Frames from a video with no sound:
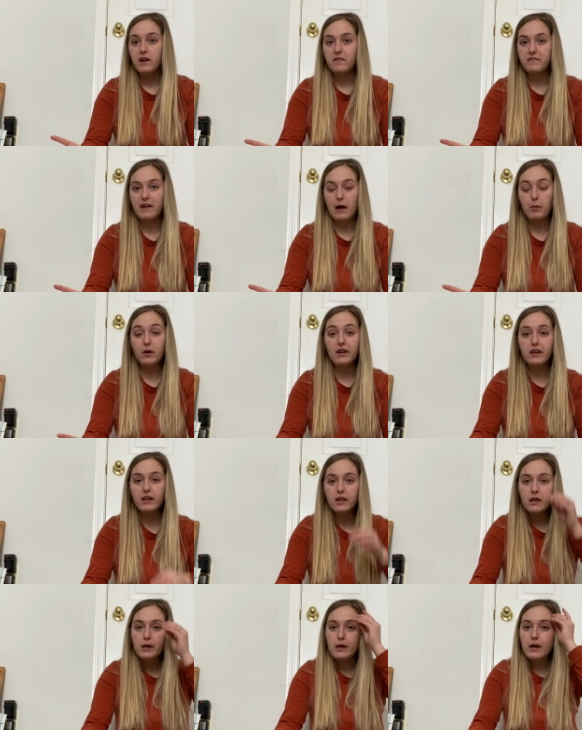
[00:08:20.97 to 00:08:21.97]
fabric,
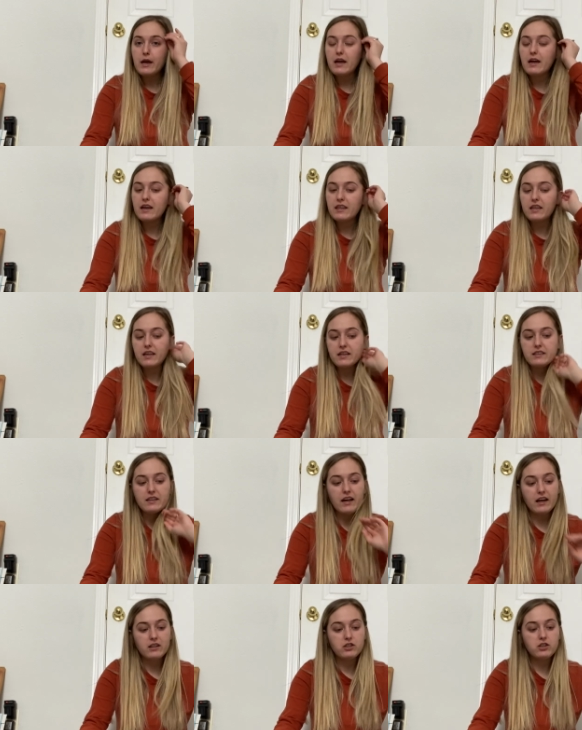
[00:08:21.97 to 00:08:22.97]
and then
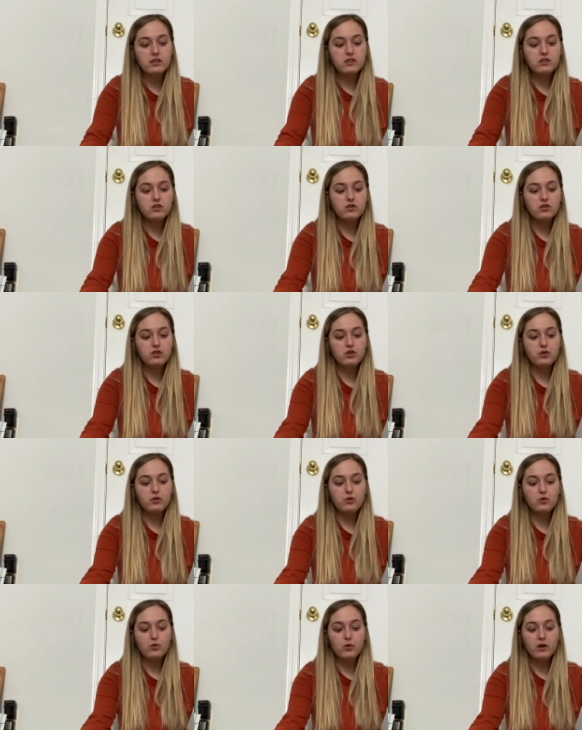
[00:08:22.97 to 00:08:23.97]
attach it
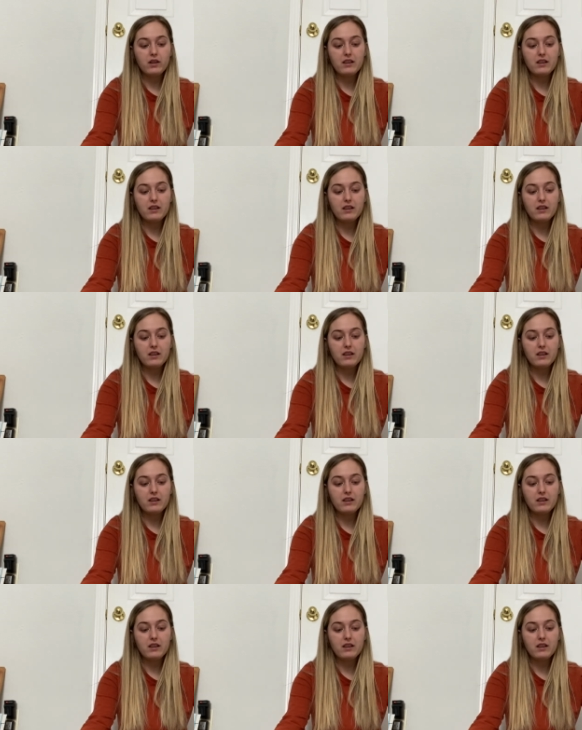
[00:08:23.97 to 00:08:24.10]
to